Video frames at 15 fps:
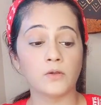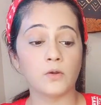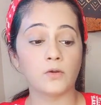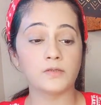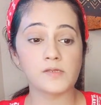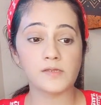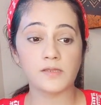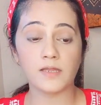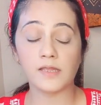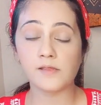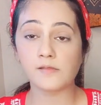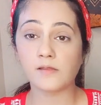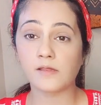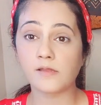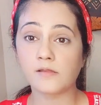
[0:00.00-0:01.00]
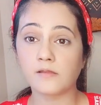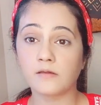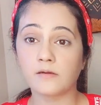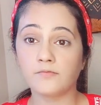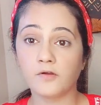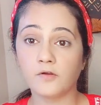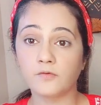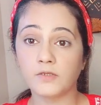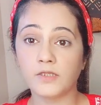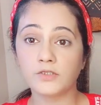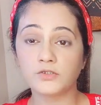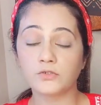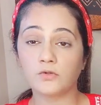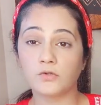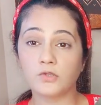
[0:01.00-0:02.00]
or there's an excess
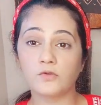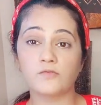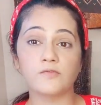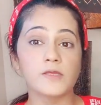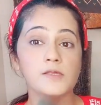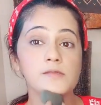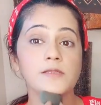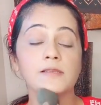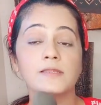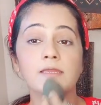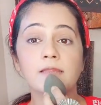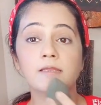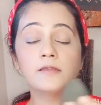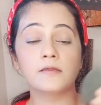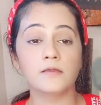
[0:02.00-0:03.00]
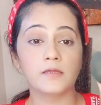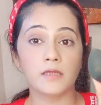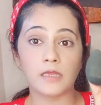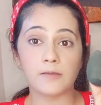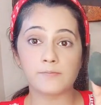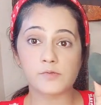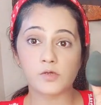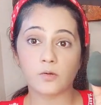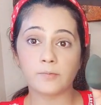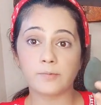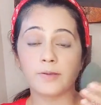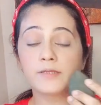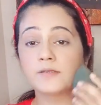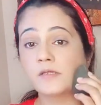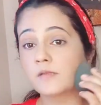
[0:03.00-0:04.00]
foundation on your face, it will get absorbed
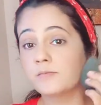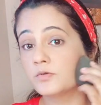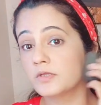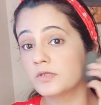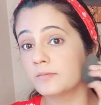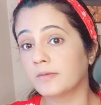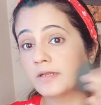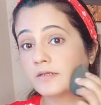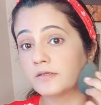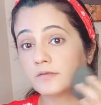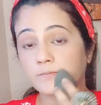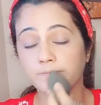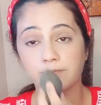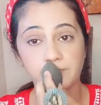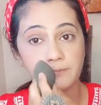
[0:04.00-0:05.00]
by this beauty blender.